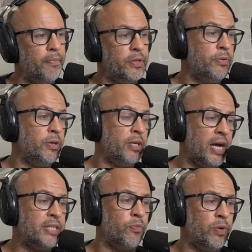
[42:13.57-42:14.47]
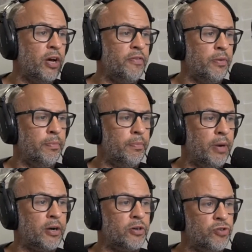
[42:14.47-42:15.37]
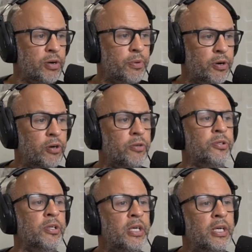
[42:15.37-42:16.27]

He has a win over Marc-Andre Barriault,